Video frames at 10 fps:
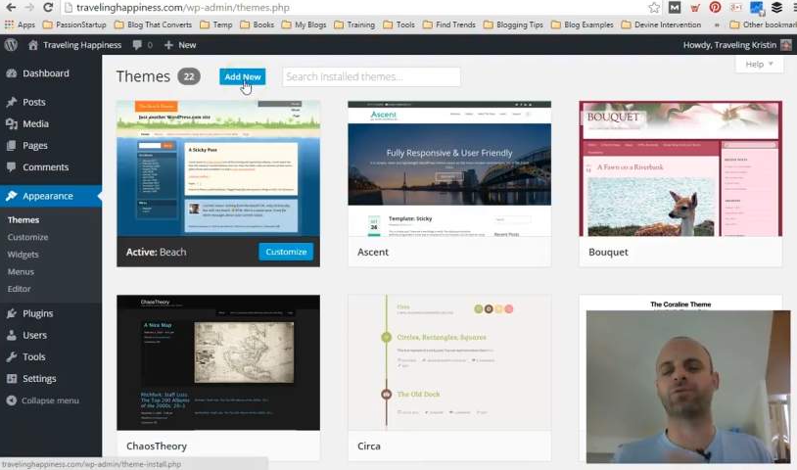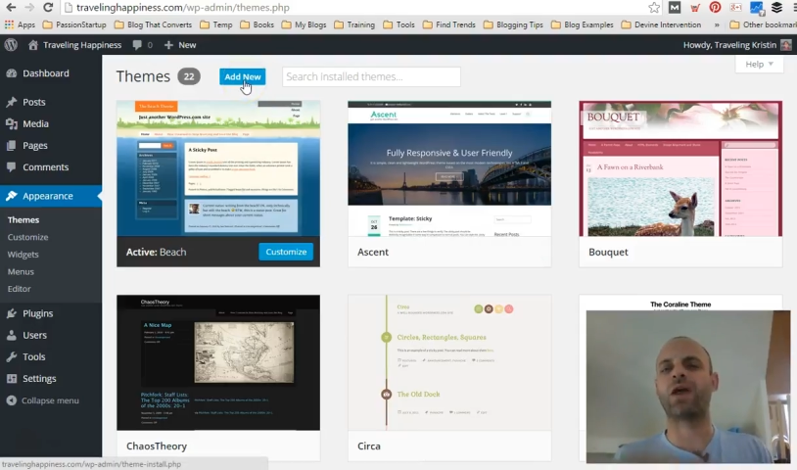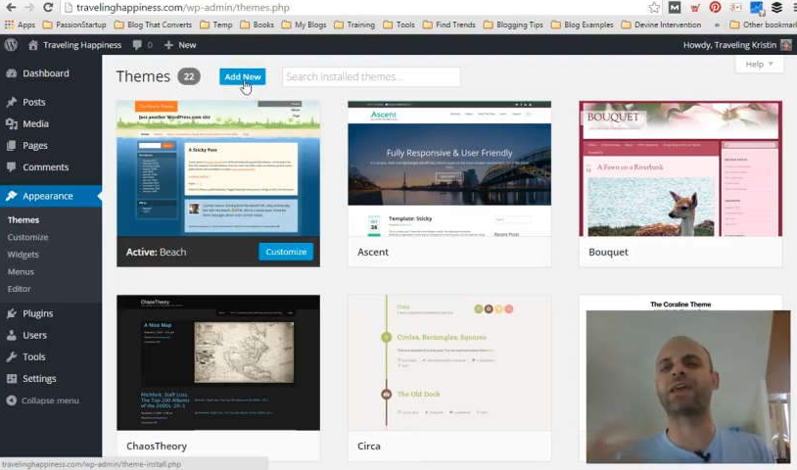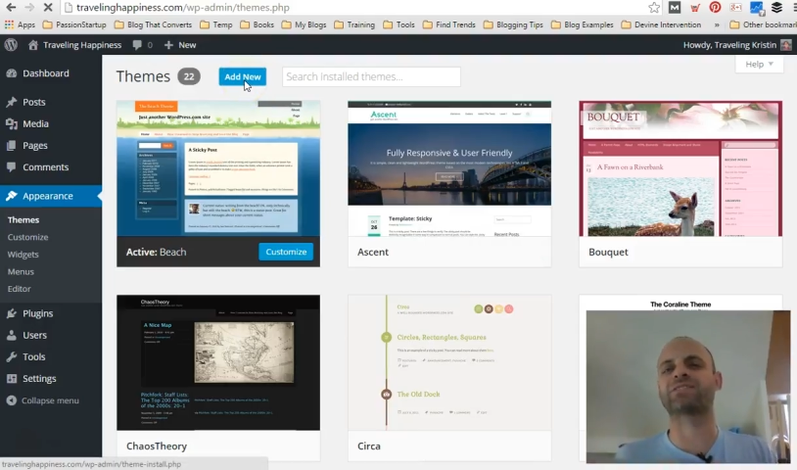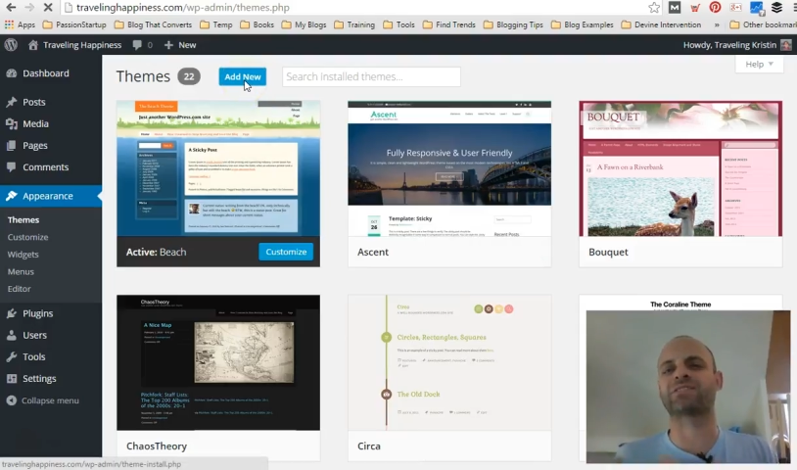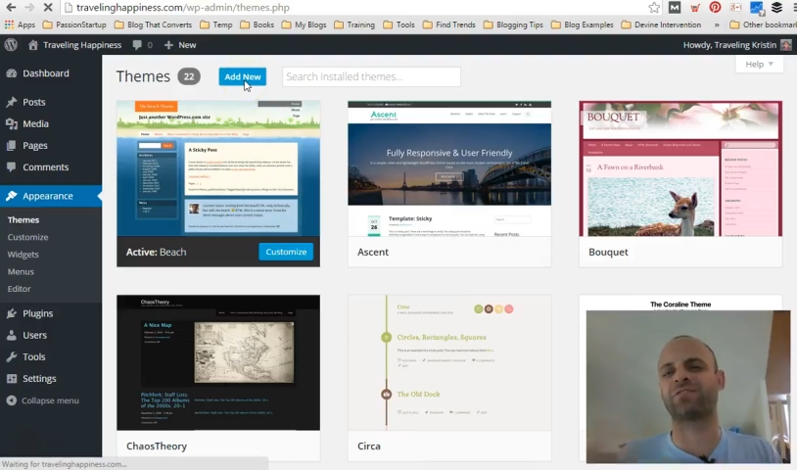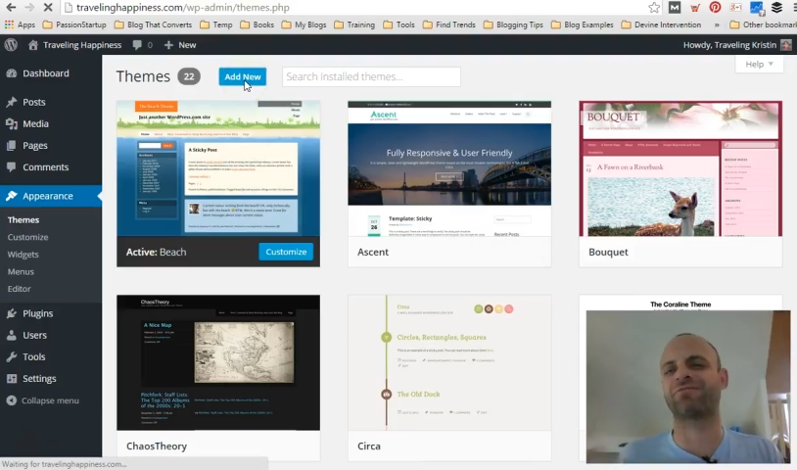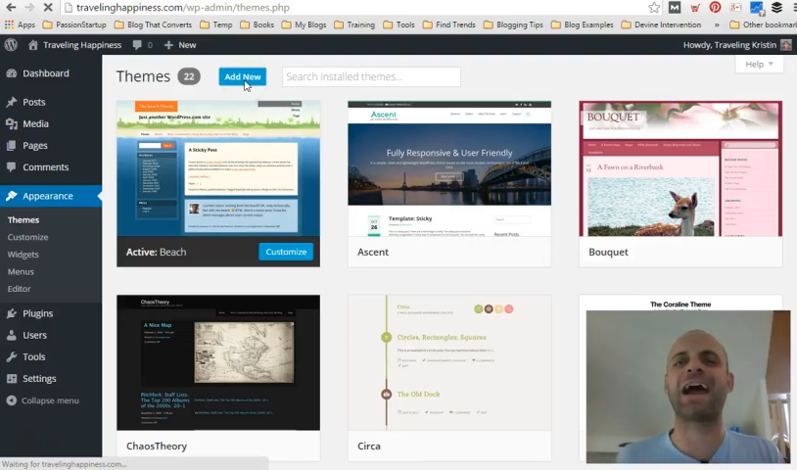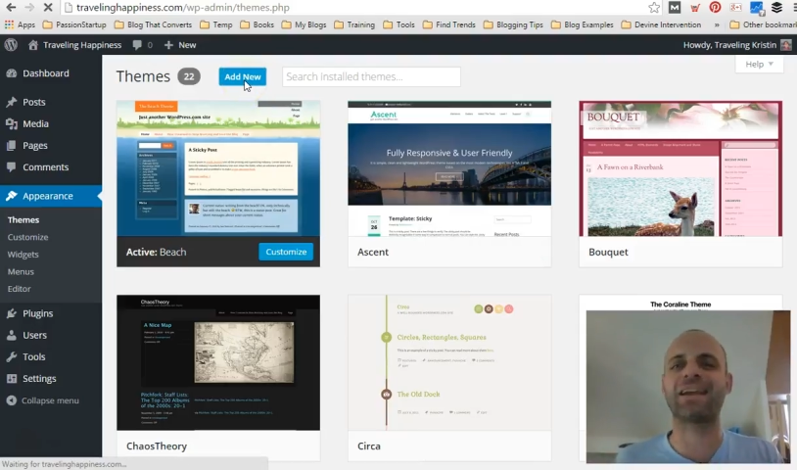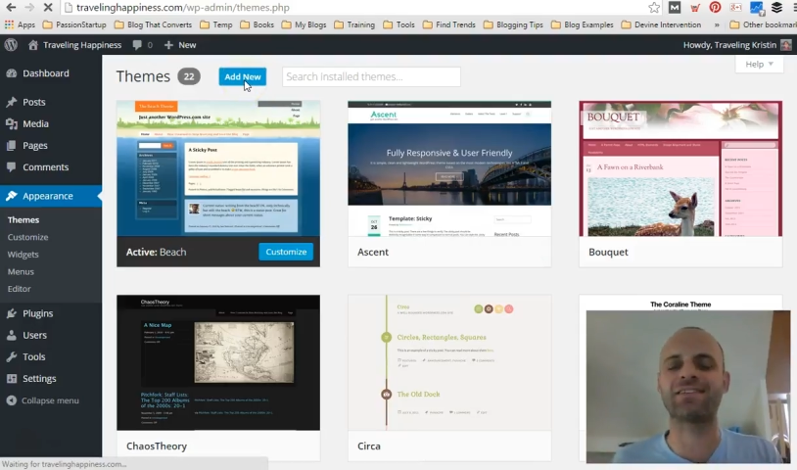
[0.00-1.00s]
ways to
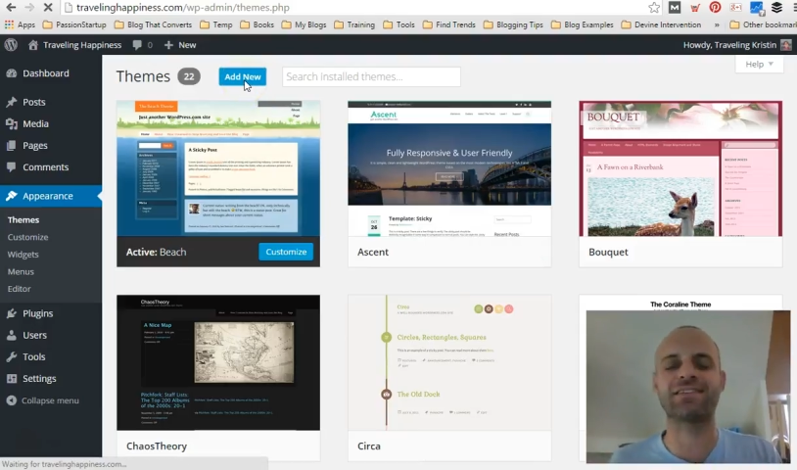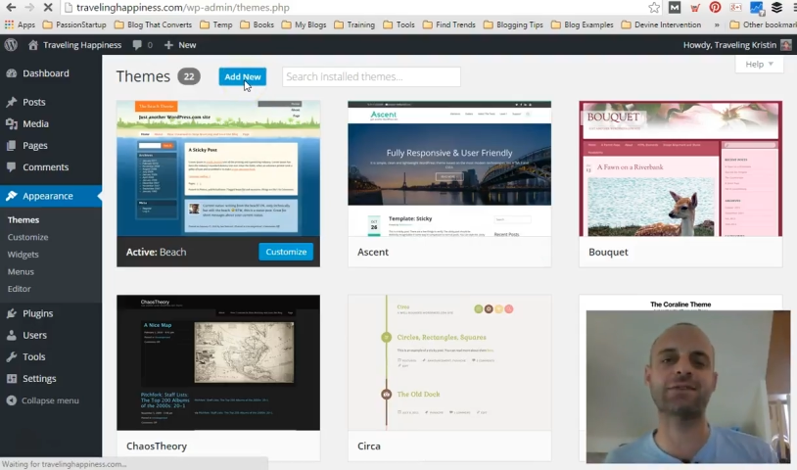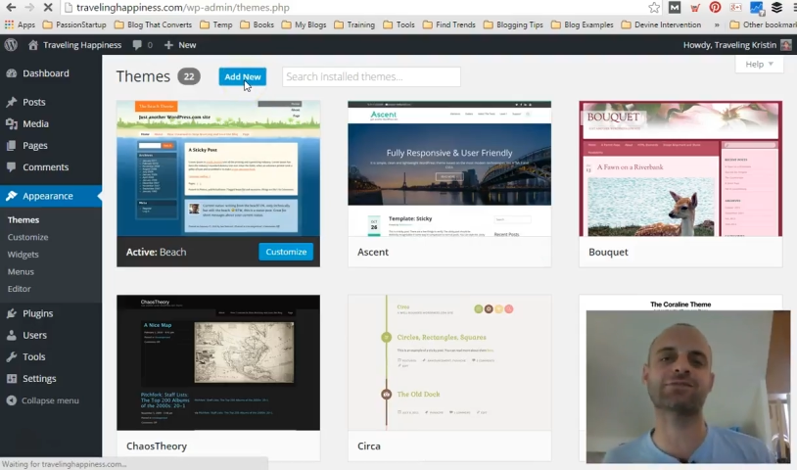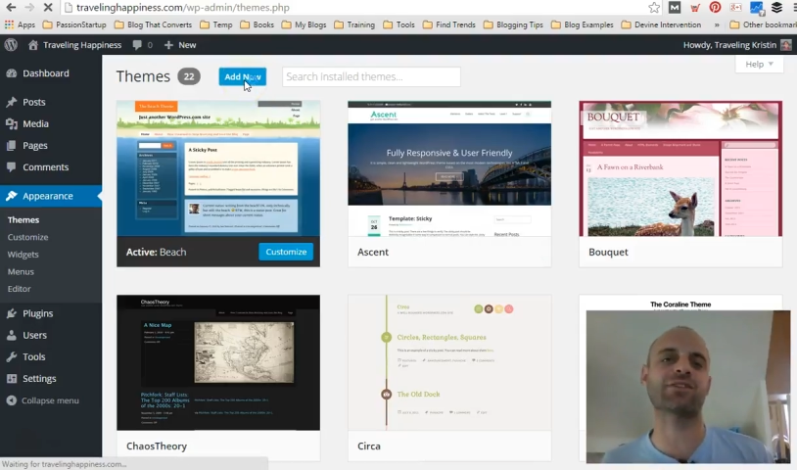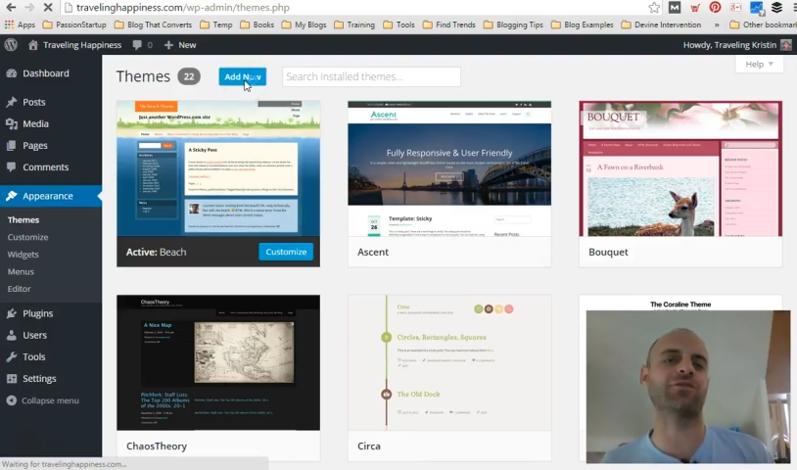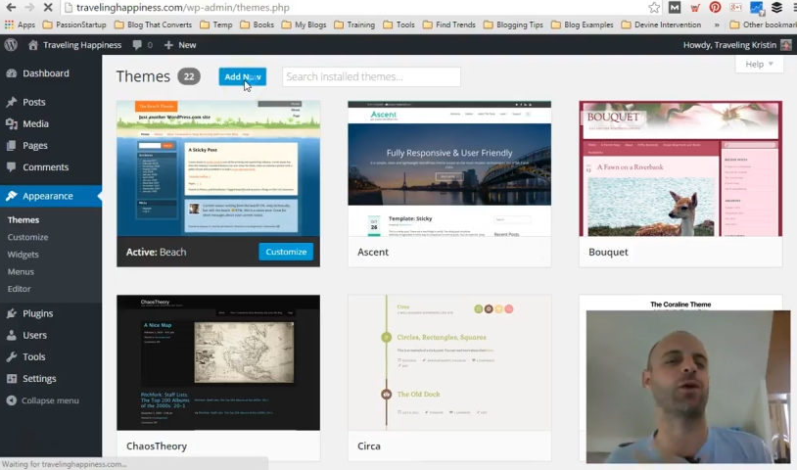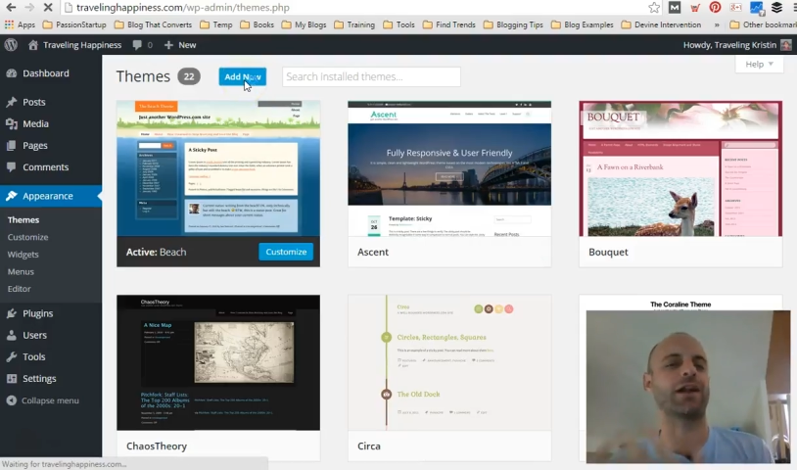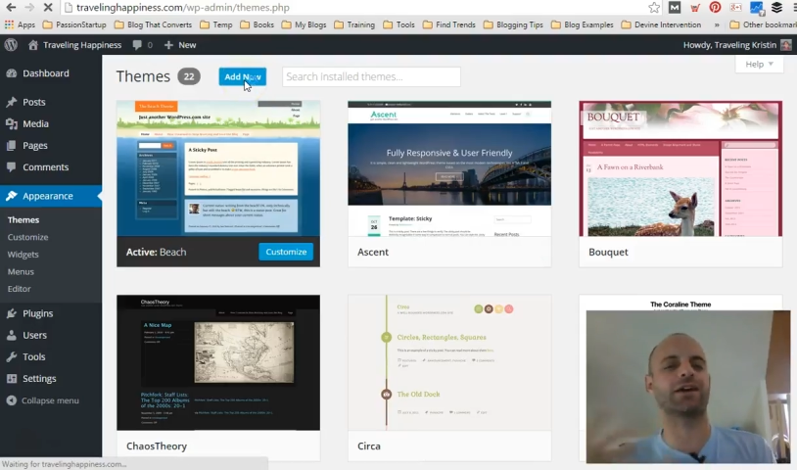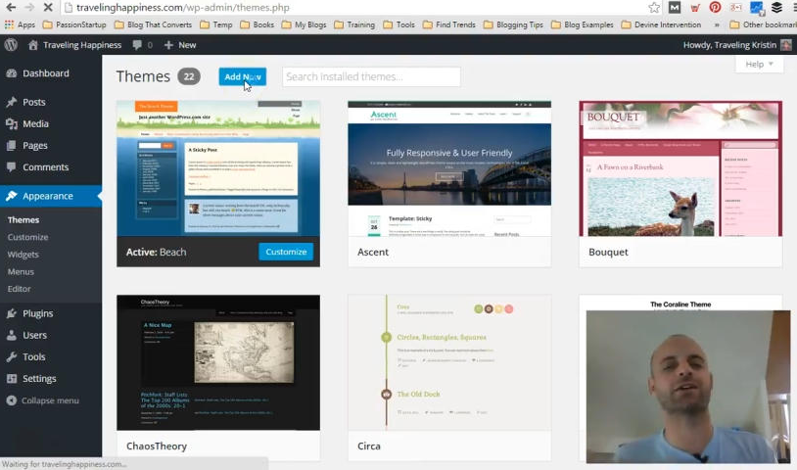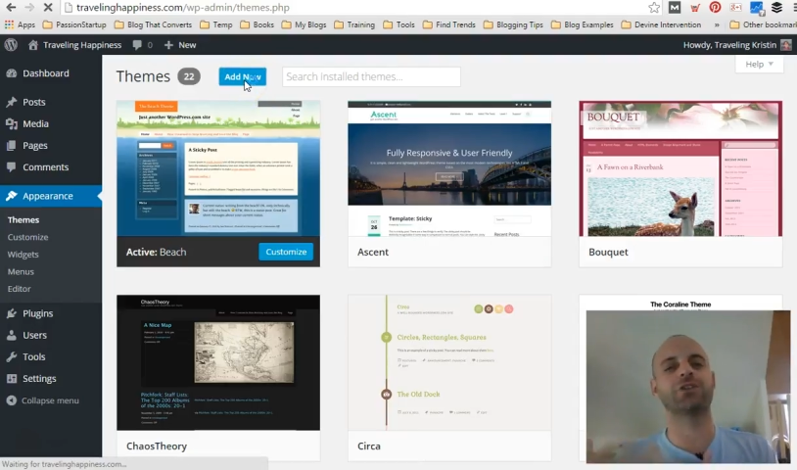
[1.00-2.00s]
find themes if you
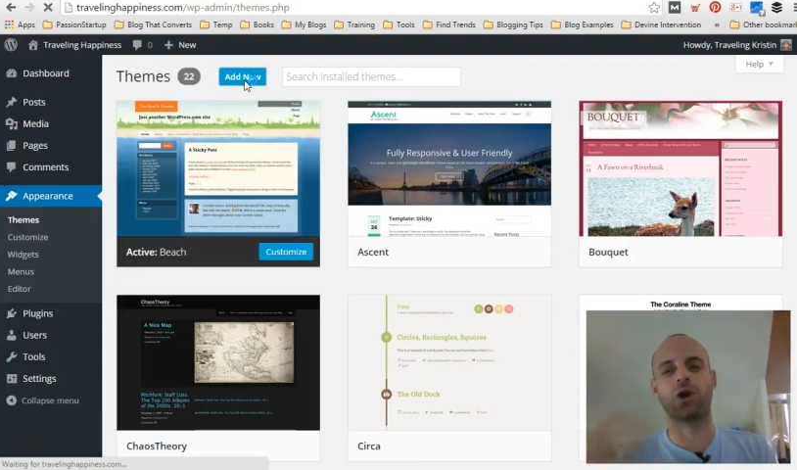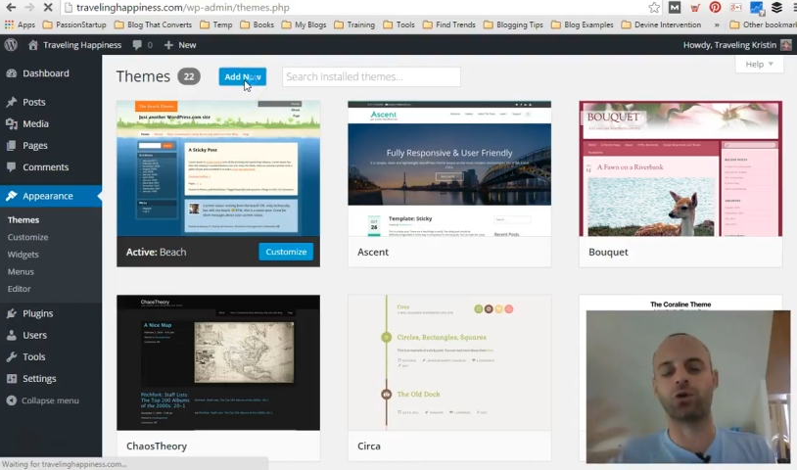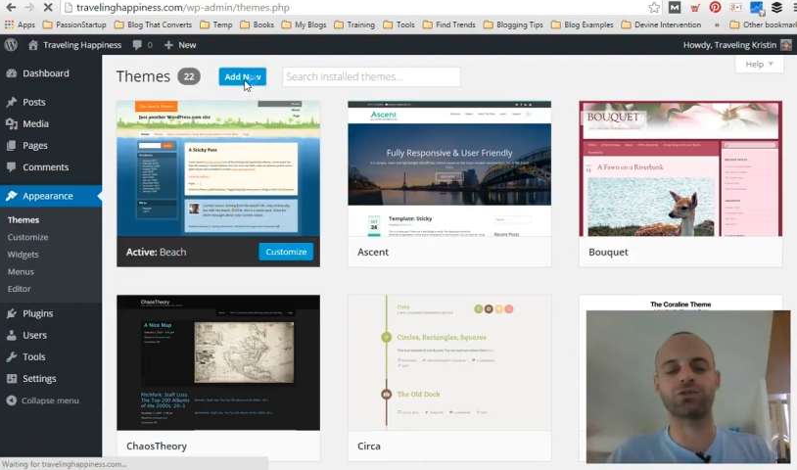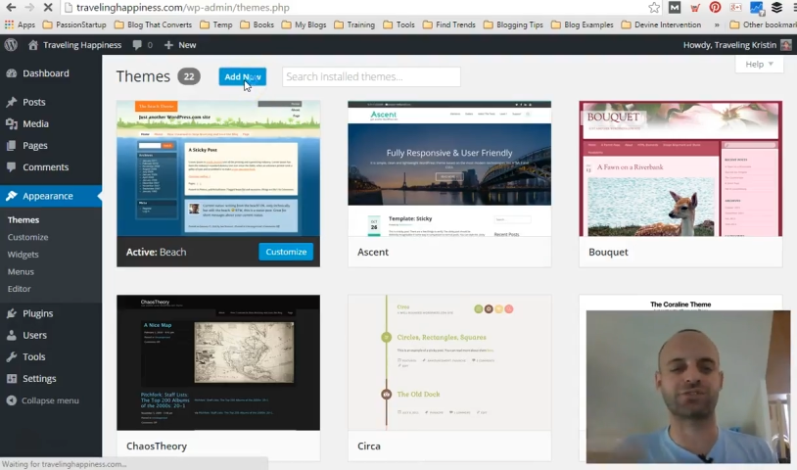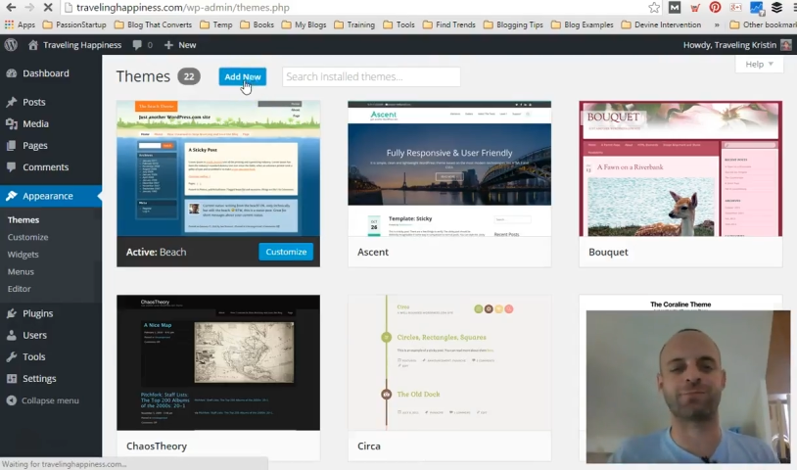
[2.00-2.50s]
want to, you know,